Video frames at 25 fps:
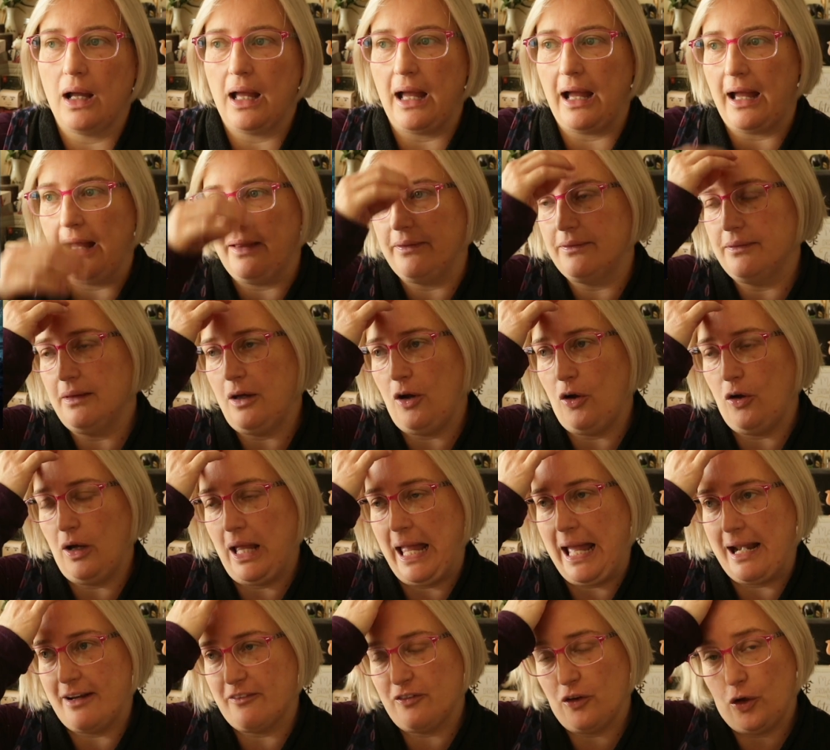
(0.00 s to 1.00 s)
at,
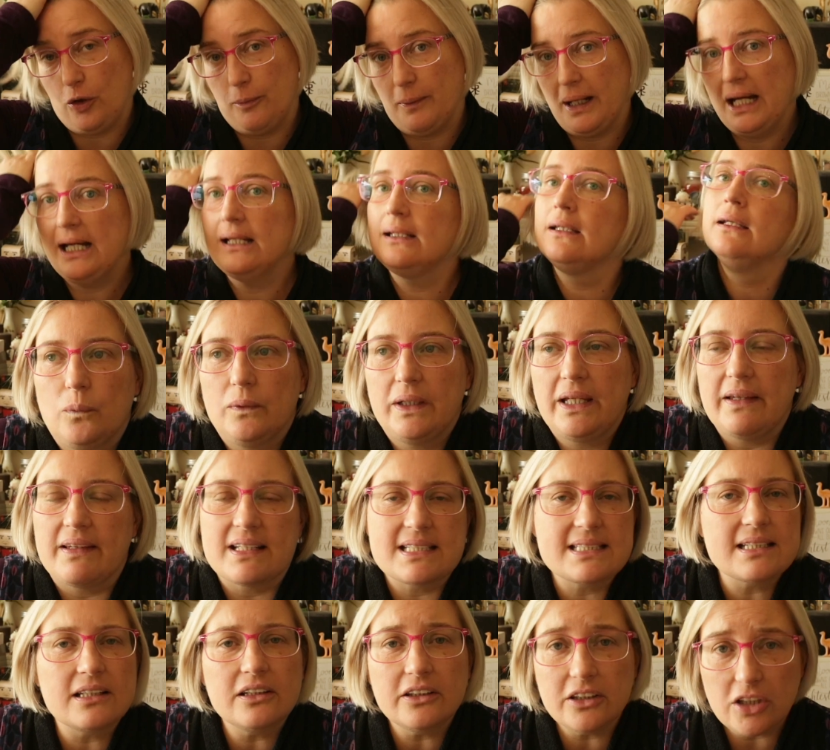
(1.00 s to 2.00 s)
out of Hobart. Yeah,
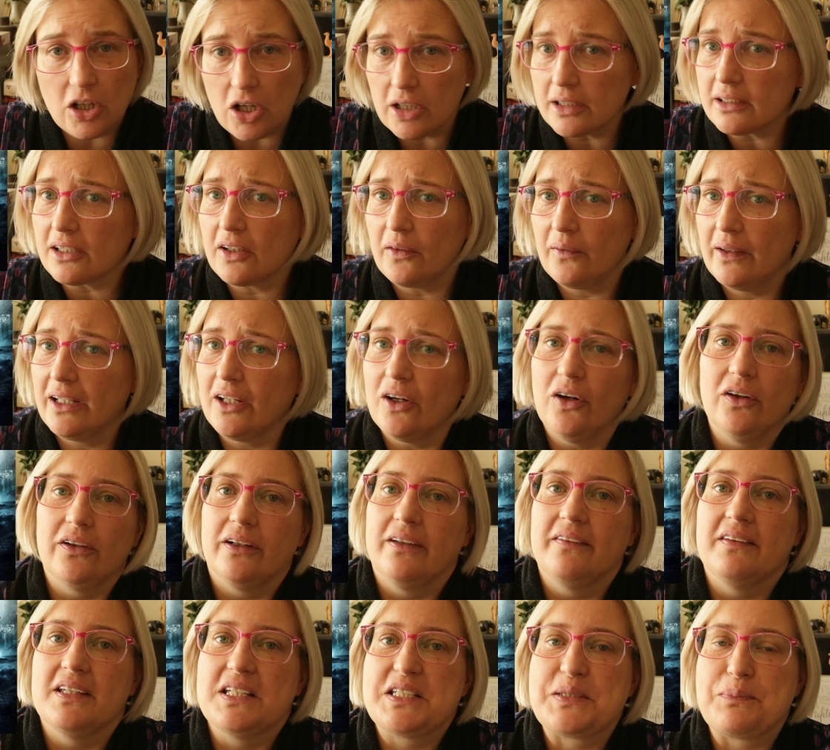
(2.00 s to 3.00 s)
there's a lot going on
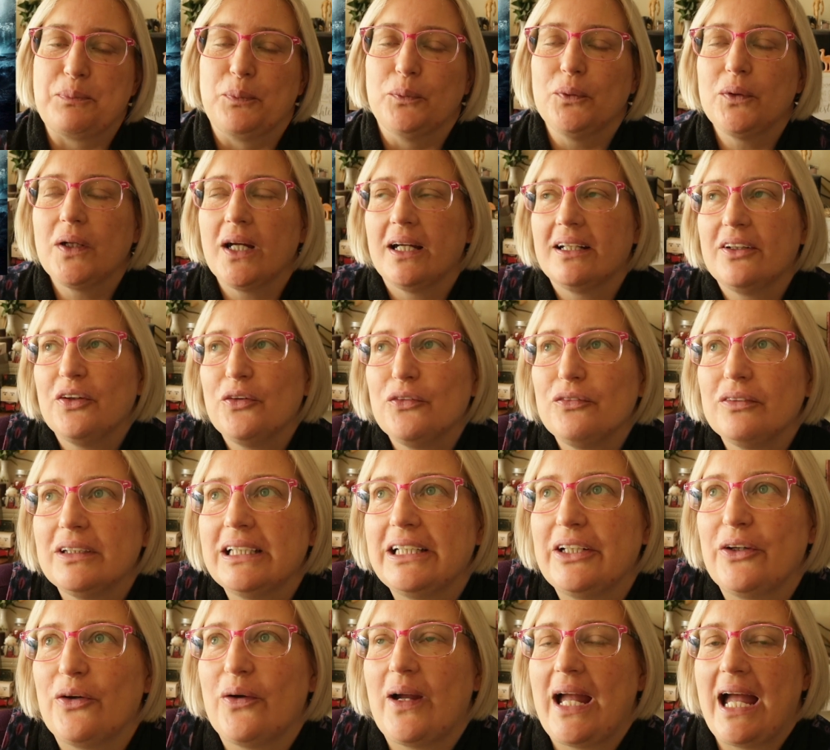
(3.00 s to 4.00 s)
in this book. I don't
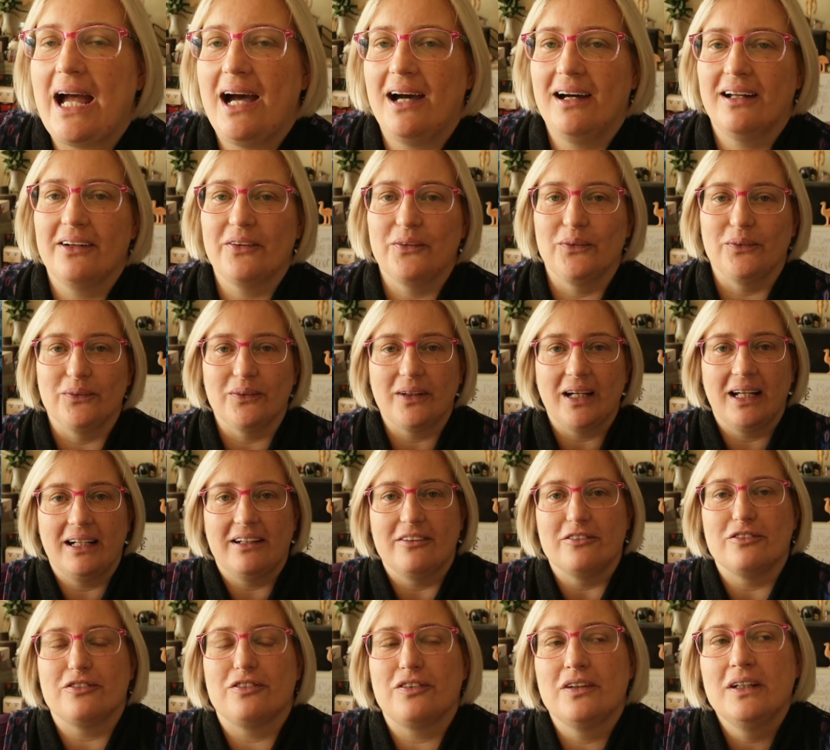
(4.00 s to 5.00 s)
really know how to kind
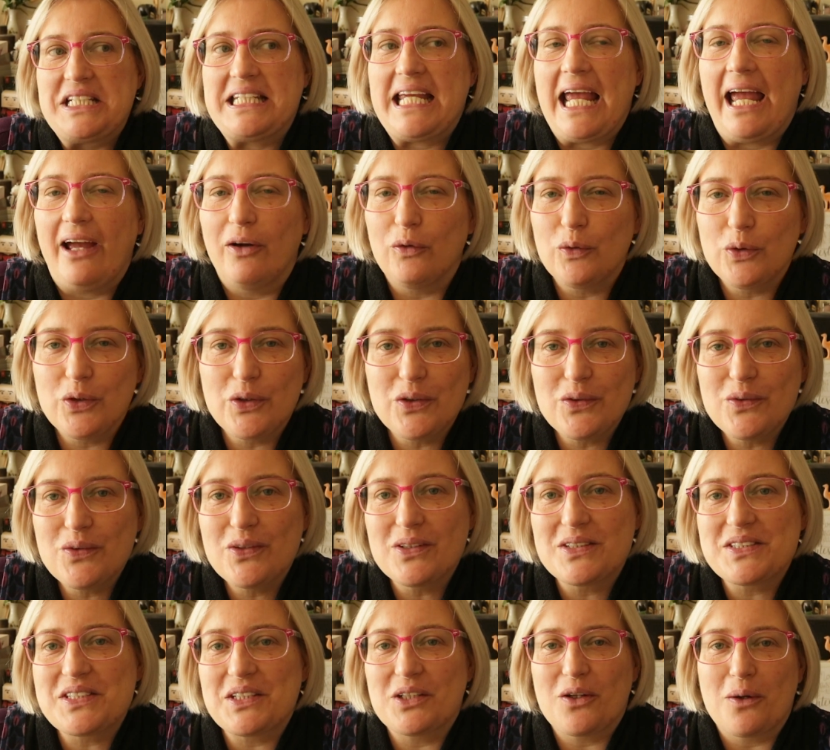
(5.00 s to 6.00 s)
of tell you
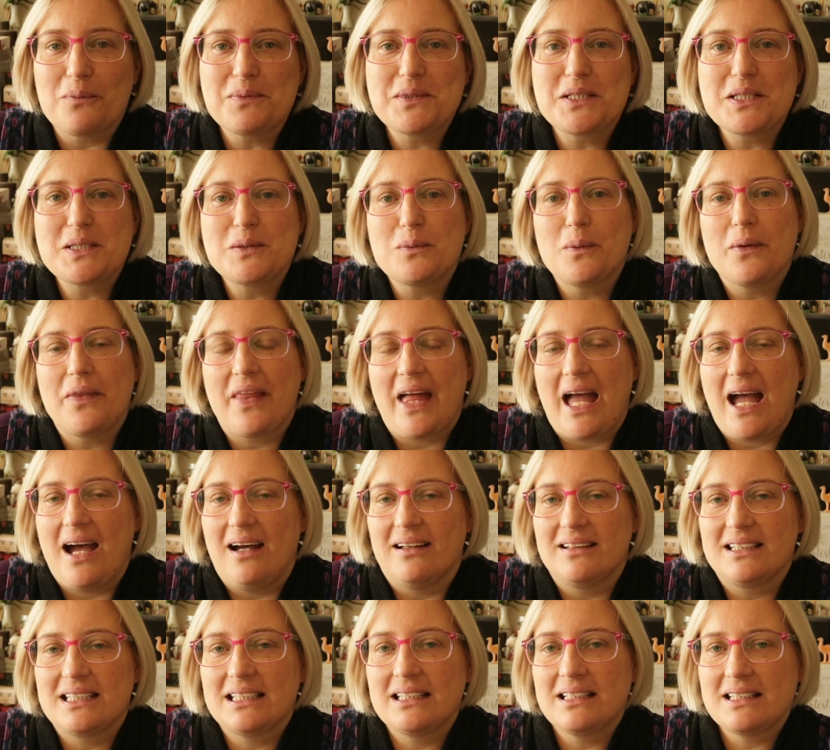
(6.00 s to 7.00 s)
the synopsis
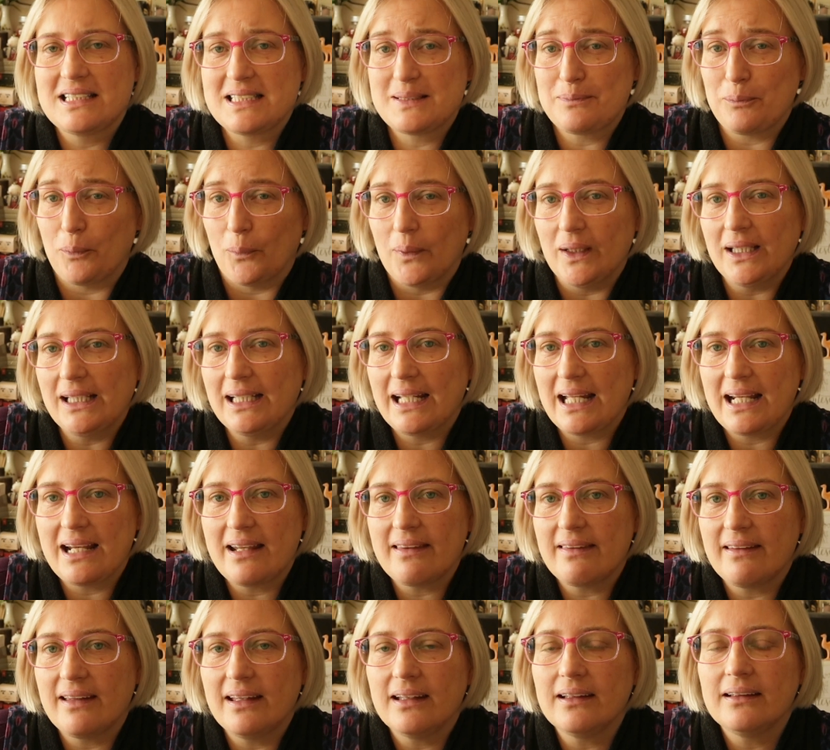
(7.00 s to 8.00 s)
without spoiling
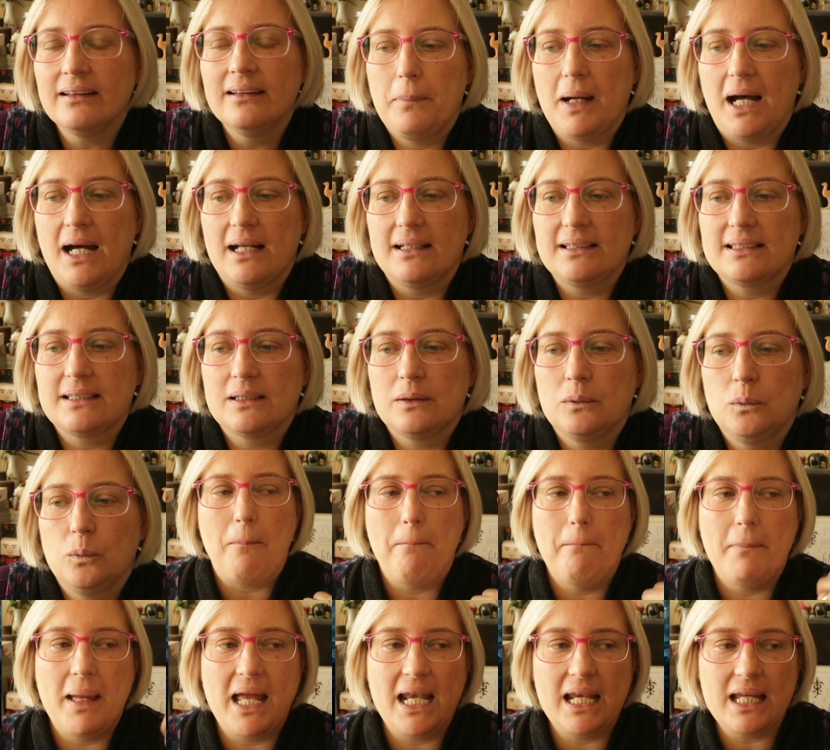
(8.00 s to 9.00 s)
anything, but
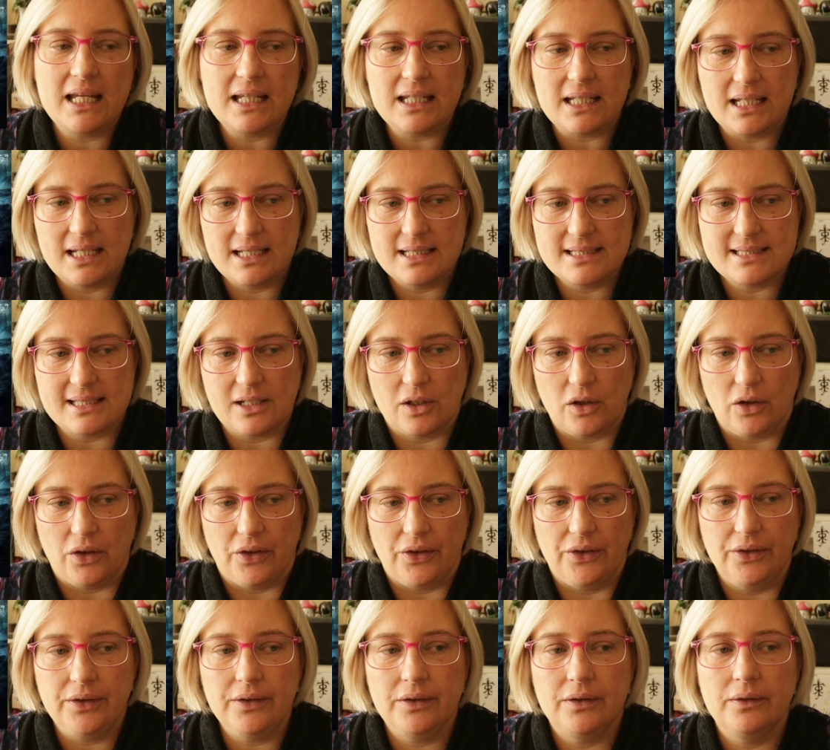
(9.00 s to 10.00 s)
many years
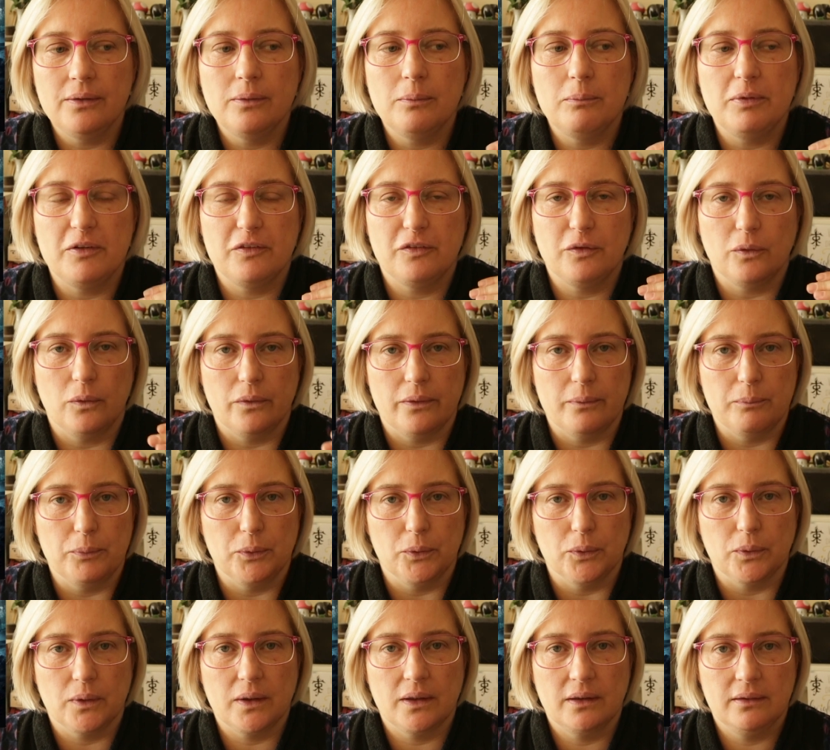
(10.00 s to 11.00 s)
ago, before the
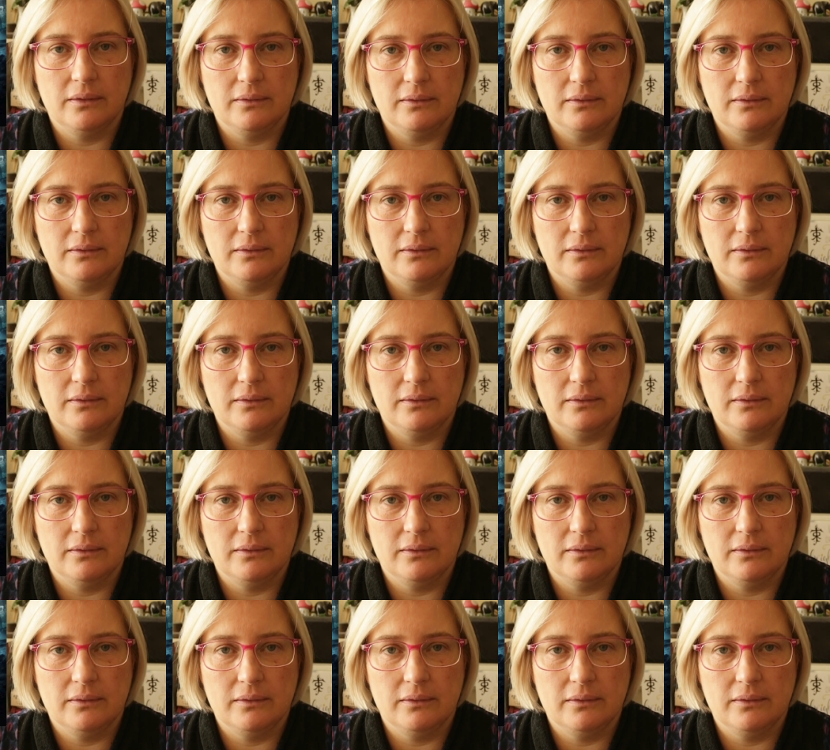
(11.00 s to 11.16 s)
book